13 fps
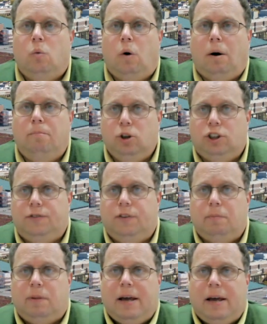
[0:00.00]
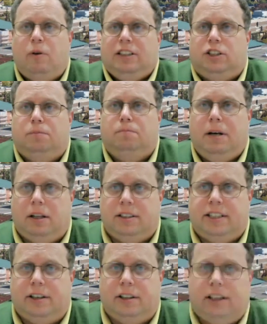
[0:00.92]
Most of the blame went to
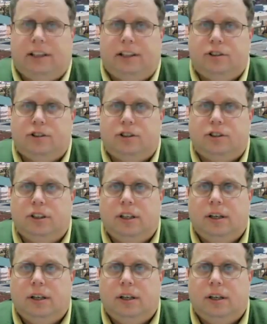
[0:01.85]
military leaders,